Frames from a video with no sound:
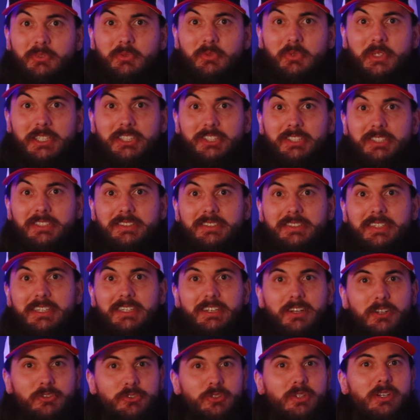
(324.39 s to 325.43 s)
which is the
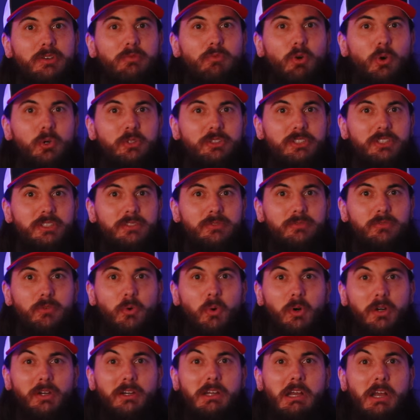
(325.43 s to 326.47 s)
country of origin
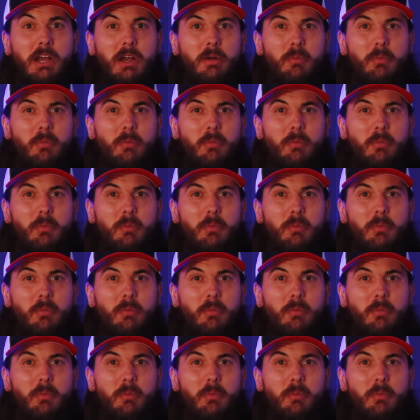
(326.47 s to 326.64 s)
for